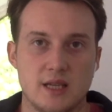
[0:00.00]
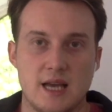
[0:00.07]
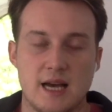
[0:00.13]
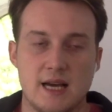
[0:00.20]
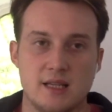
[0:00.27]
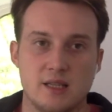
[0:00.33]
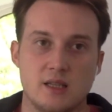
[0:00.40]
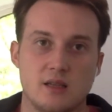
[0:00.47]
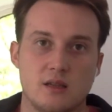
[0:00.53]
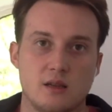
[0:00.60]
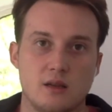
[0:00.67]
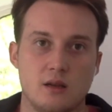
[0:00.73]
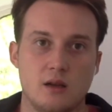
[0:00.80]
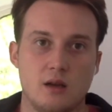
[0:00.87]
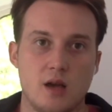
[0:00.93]
has
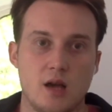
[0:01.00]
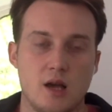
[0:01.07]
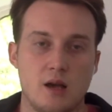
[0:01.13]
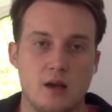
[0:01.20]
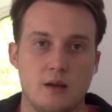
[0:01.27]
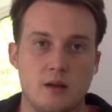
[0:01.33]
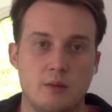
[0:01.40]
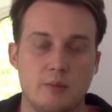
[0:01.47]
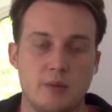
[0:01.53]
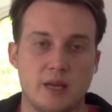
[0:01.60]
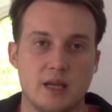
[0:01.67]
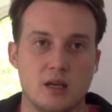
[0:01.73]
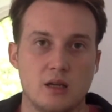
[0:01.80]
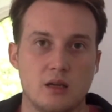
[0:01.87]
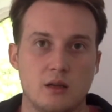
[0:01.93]
a
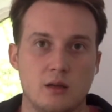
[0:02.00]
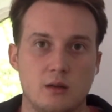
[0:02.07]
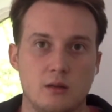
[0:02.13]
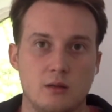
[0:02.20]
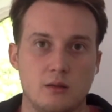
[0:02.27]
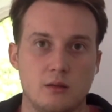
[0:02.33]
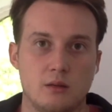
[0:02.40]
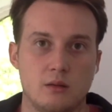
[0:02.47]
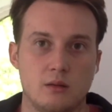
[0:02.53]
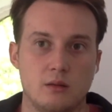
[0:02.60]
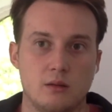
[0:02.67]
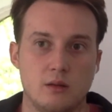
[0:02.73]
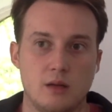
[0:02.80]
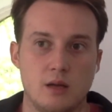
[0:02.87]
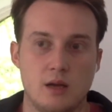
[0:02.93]
bigger
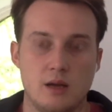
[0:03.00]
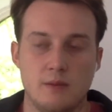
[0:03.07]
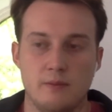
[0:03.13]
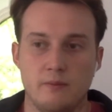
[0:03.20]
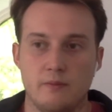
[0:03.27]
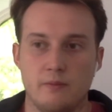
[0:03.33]
um,